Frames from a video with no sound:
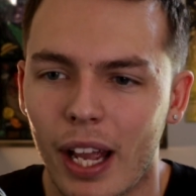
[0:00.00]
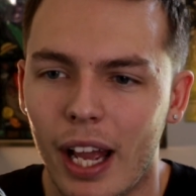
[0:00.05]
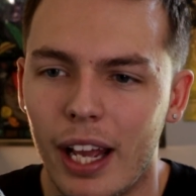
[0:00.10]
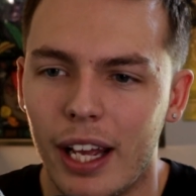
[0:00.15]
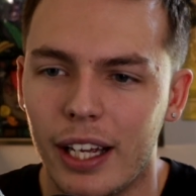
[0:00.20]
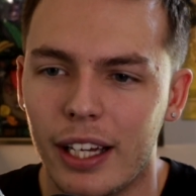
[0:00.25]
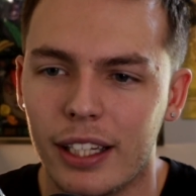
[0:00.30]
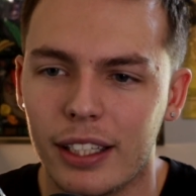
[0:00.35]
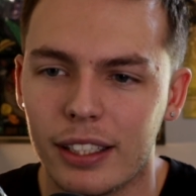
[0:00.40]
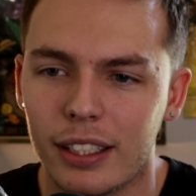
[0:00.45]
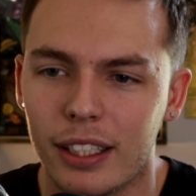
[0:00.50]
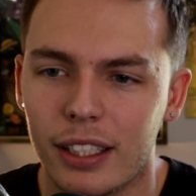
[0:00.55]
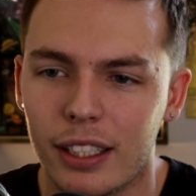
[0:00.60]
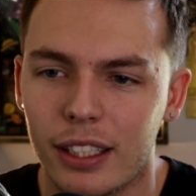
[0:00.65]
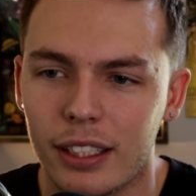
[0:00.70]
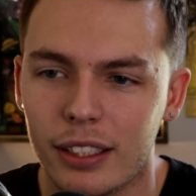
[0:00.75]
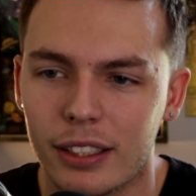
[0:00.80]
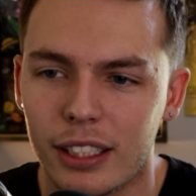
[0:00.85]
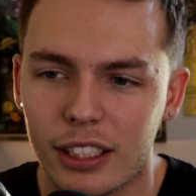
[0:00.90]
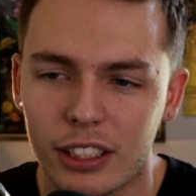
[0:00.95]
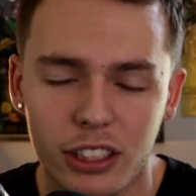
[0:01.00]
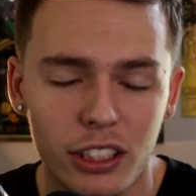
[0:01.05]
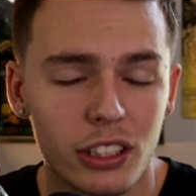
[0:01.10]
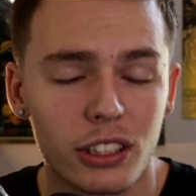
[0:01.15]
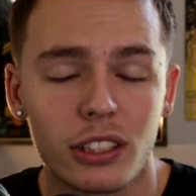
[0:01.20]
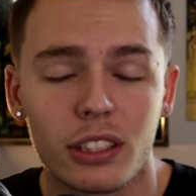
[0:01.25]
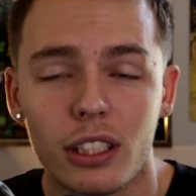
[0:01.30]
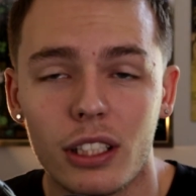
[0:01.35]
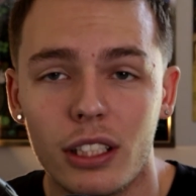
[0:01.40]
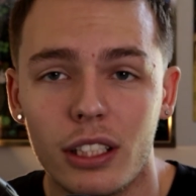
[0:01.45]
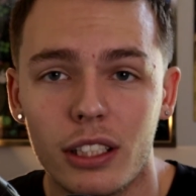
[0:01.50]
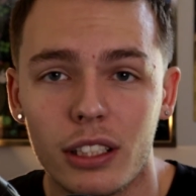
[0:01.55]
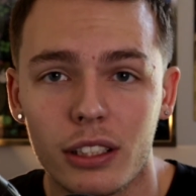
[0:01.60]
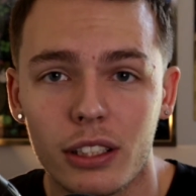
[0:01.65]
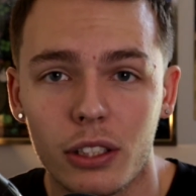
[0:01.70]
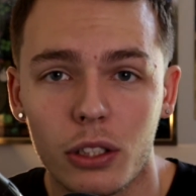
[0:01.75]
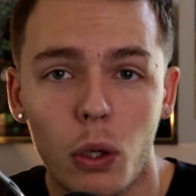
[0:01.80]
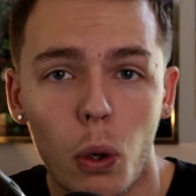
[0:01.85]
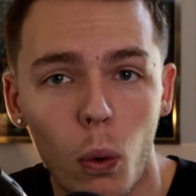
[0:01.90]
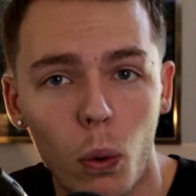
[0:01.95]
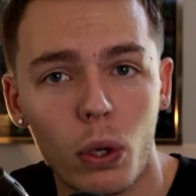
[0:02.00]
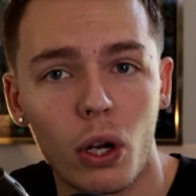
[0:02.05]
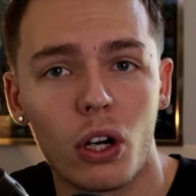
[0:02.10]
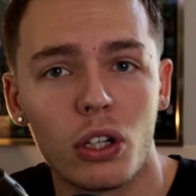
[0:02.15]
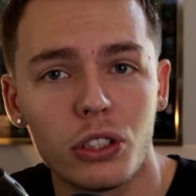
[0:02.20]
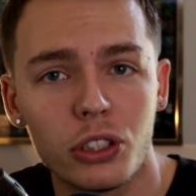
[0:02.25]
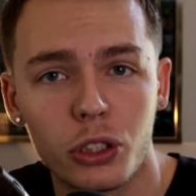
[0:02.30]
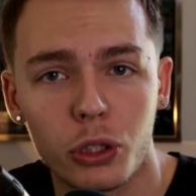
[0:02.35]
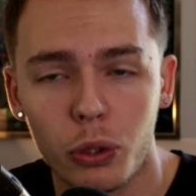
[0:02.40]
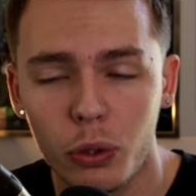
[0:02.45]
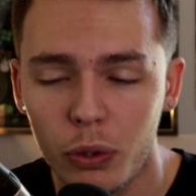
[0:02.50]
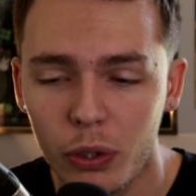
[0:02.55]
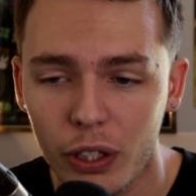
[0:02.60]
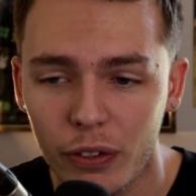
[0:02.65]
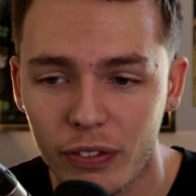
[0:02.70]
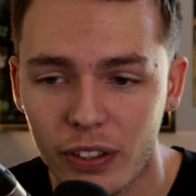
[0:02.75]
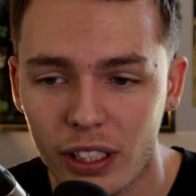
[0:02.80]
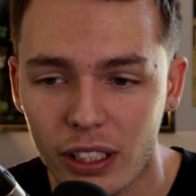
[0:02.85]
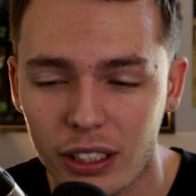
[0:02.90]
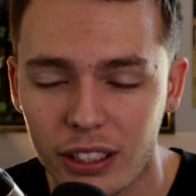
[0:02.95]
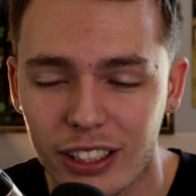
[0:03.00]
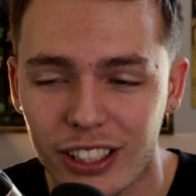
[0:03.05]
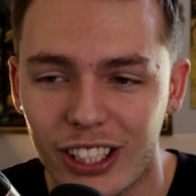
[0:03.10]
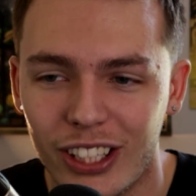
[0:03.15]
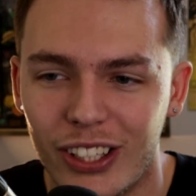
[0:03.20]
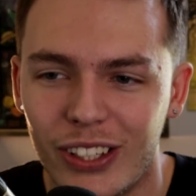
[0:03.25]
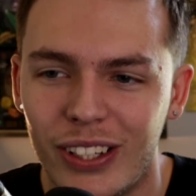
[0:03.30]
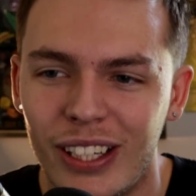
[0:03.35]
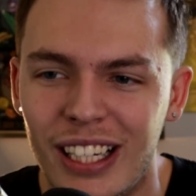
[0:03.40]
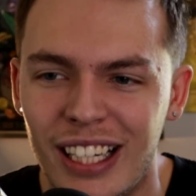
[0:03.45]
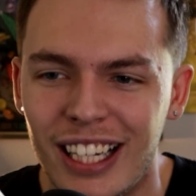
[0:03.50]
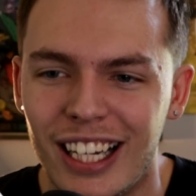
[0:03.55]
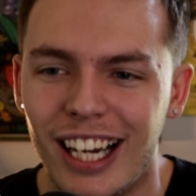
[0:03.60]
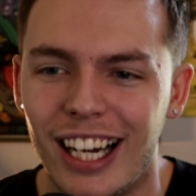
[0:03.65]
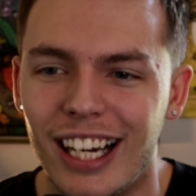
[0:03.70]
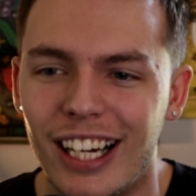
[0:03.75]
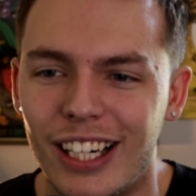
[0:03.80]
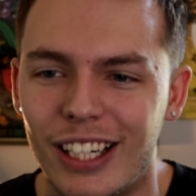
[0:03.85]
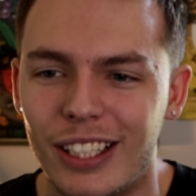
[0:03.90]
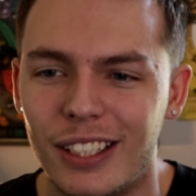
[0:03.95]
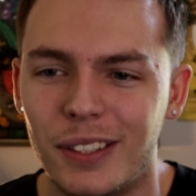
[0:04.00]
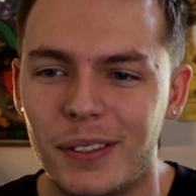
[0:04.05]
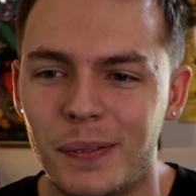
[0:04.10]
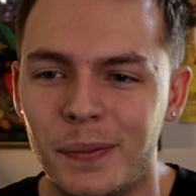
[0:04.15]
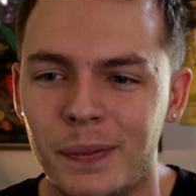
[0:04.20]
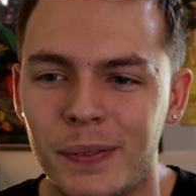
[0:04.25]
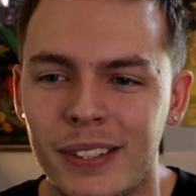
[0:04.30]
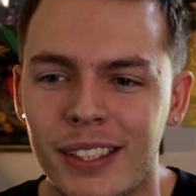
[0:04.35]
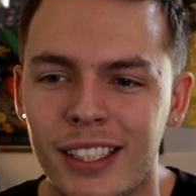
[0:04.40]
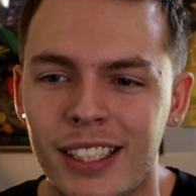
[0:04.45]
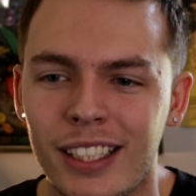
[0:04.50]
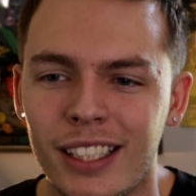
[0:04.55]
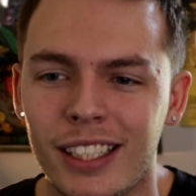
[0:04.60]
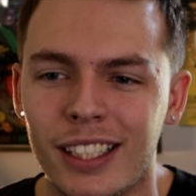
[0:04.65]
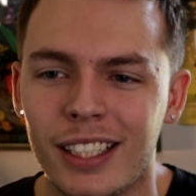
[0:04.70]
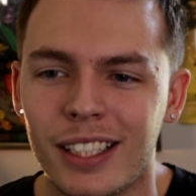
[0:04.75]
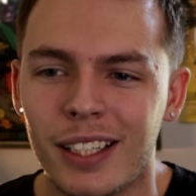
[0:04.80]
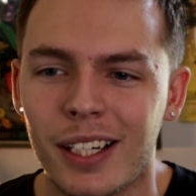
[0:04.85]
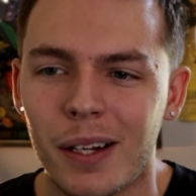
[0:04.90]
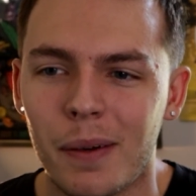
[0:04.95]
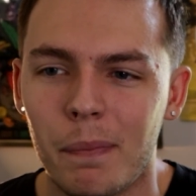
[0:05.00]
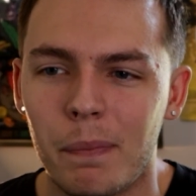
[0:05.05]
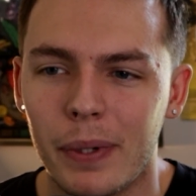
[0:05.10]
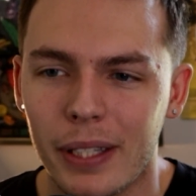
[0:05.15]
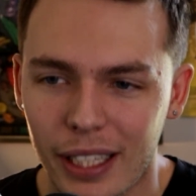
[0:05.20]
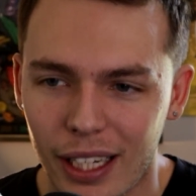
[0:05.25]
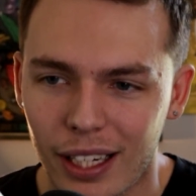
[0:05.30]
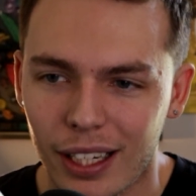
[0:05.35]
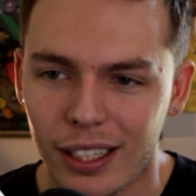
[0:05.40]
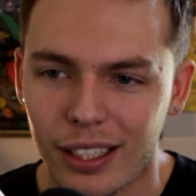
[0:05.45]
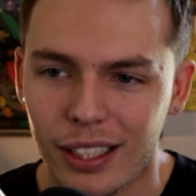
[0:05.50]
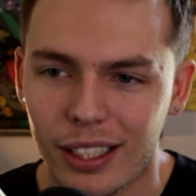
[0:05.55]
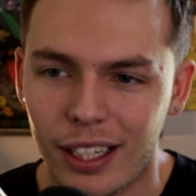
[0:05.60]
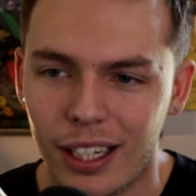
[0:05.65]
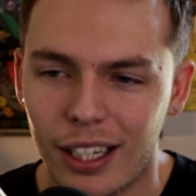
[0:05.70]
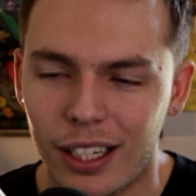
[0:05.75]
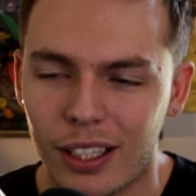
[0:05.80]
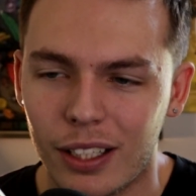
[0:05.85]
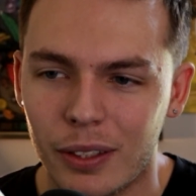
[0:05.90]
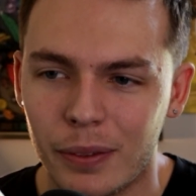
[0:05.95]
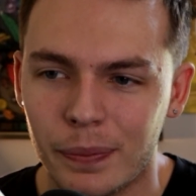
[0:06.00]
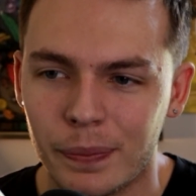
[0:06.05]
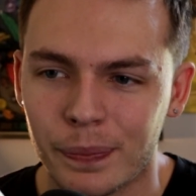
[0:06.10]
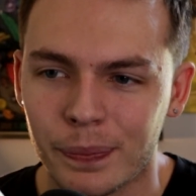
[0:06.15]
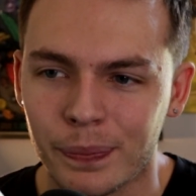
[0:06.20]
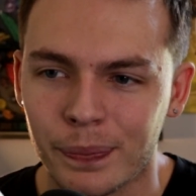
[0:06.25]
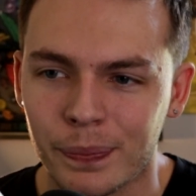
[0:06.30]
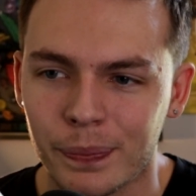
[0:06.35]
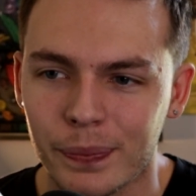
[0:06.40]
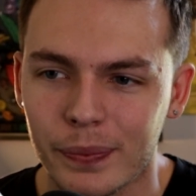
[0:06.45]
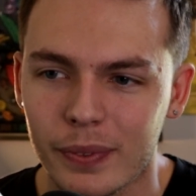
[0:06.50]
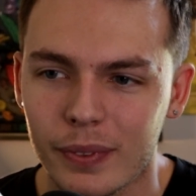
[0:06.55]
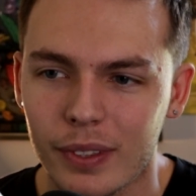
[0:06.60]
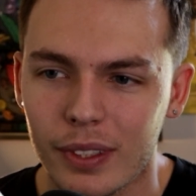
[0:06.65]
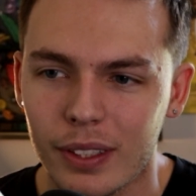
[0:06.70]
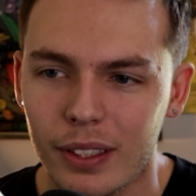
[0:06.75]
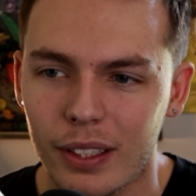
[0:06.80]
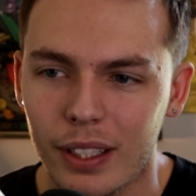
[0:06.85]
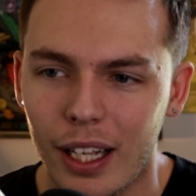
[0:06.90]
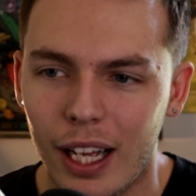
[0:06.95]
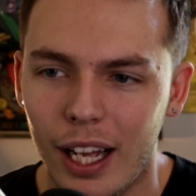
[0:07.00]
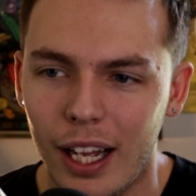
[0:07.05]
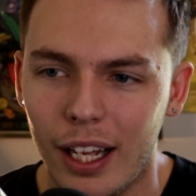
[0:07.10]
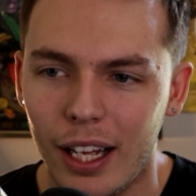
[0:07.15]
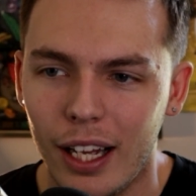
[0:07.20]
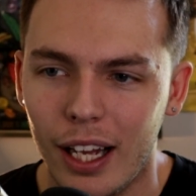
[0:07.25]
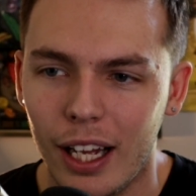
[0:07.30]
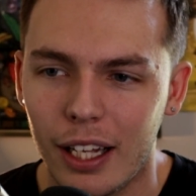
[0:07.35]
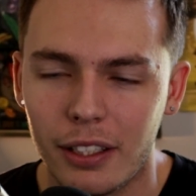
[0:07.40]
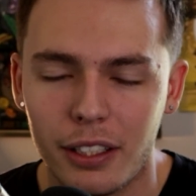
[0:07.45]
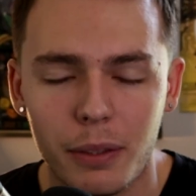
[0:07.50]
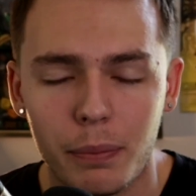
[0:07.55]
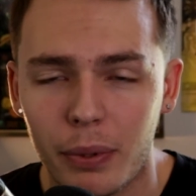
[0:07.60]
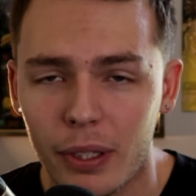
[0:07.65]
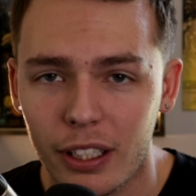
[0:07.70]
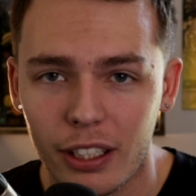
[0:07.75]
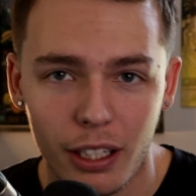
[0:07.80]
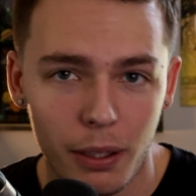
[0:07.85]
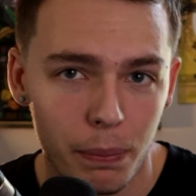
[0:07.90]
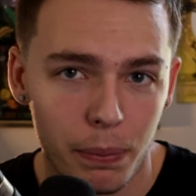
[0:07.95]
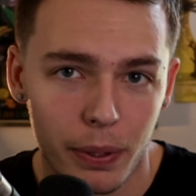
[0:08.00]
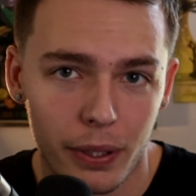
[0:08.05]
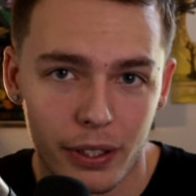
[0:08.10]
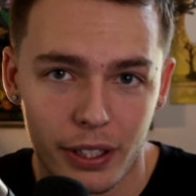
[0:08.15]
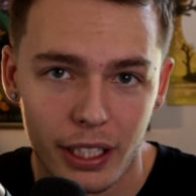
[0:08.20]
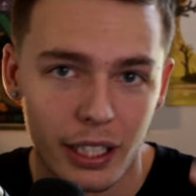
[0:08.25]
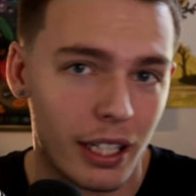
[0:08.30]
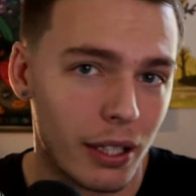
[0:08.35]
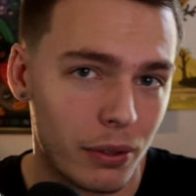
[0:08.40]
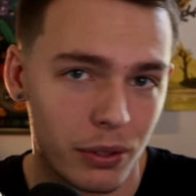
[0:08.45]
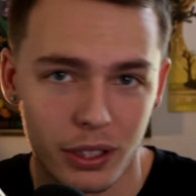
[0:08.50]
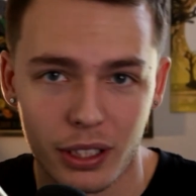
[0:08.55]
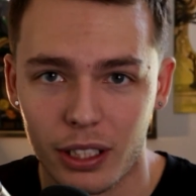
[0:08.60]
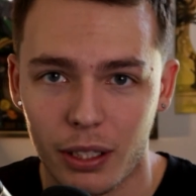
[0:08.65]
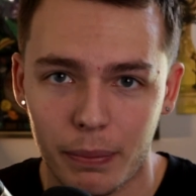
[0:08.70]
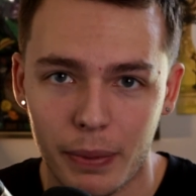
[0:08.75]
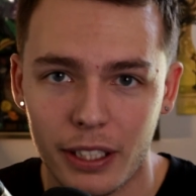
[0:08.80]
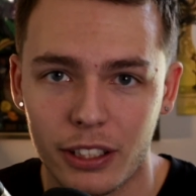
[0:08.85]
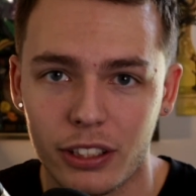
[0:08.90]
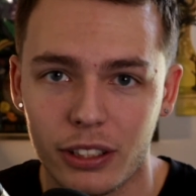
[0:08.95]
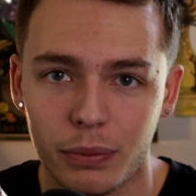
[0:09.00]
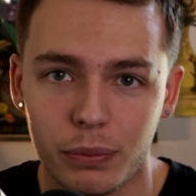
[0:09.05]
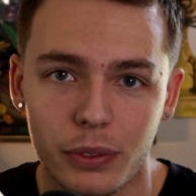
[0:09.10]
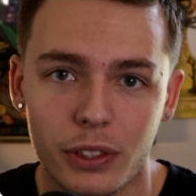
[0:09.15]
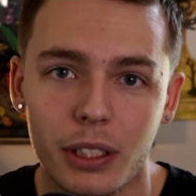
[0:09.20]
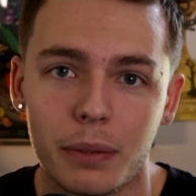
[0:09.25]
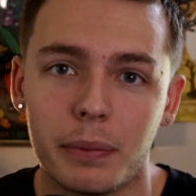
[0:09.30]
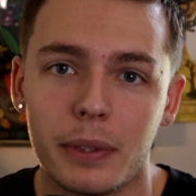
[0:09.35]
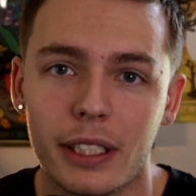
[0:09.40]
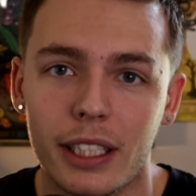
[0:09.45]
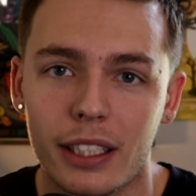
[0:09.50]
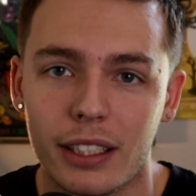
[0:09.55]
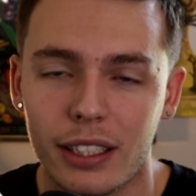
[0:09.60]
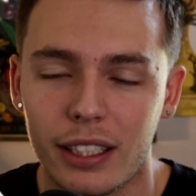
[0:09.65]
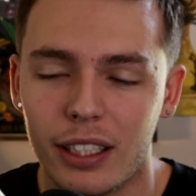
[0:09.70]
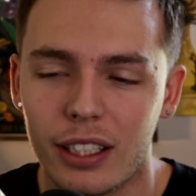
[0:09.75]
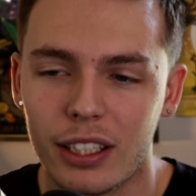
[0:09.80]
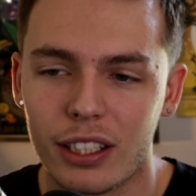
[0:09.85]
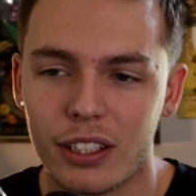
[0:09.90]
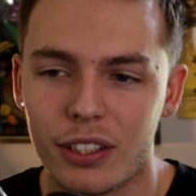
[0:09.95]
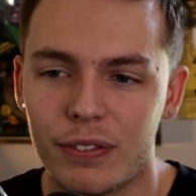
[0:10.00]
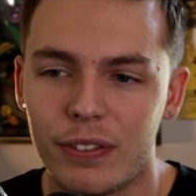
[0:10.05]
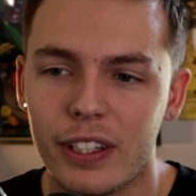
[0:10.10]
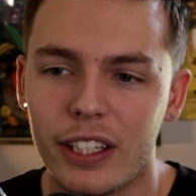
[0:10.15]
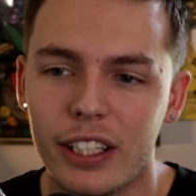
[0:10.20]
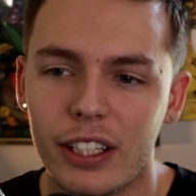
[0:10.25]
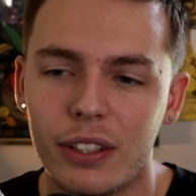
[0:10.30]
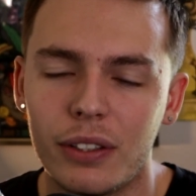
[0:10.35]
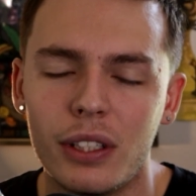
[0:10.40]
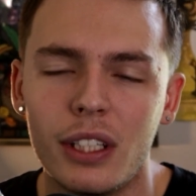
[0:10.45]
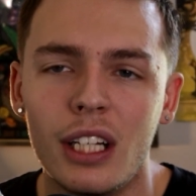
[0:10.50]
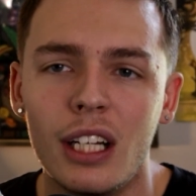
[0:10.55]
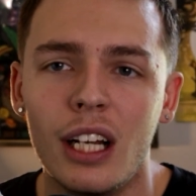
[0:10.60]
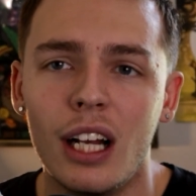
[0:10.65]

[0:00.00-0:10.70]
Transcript: And that's just the cold hard truth of this. So, but yeah, I did bring up that I was going to mention something at the end of this video.